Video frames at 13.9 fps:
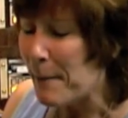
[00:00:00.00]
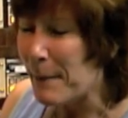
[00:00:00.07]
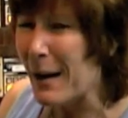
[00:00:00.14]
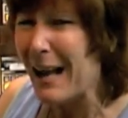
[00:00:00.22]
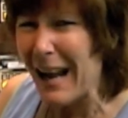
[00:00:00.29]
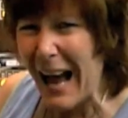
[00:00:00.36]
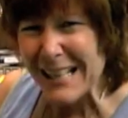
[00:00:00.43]

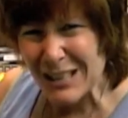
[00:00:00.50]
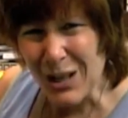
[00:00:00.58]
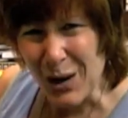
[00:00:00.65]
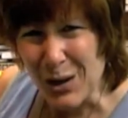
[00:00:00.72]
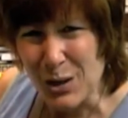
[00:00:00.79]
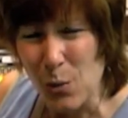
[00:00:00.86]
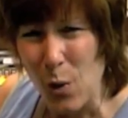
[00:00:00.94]
But I
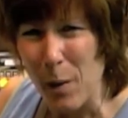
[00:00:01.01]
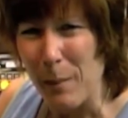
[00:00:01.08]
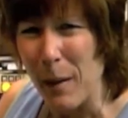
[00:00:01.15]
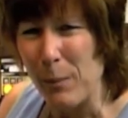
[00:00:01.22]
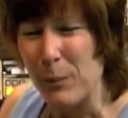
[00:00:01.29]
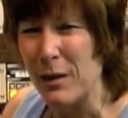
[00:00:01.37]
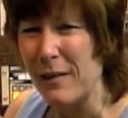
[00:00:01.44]
started to warm
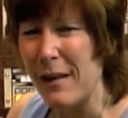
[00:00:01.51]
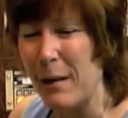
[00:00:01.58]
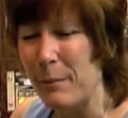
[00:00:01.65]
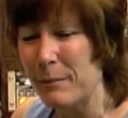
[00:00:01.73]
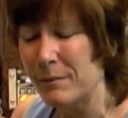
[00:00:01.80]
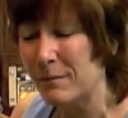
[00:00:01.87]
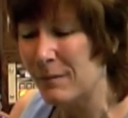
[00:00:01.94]
up to
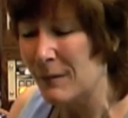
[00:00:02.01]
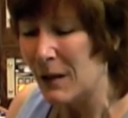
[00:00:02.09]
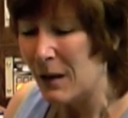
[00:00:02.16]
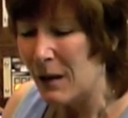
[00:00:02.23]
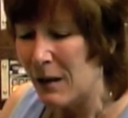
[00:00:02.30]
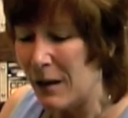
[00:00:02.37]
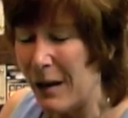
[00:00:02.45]
them,
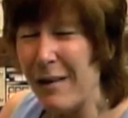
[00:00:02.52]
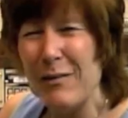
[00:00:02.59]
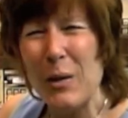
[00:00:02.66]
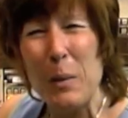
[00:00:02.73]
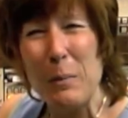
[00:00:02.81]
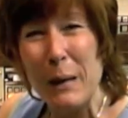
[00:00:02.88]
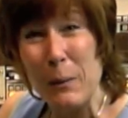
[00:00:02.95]
even
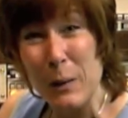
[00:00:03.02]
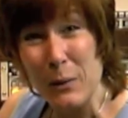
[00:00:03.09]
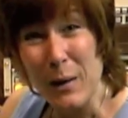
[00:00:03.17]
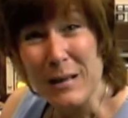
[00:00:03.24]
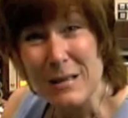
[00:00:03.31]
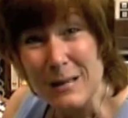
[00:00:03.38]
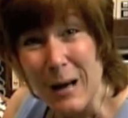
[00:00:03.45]
though the big one
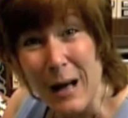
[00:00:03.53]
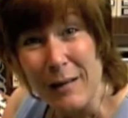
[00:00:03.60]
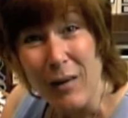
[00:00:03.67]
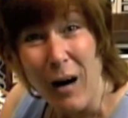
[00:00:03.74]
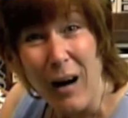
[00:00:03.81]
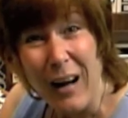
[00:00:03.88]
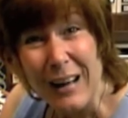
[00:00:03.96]
dress is kind
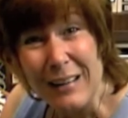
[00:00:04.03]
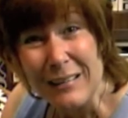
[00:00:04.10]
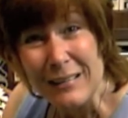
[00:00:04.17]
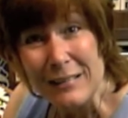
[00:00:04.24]
of odd.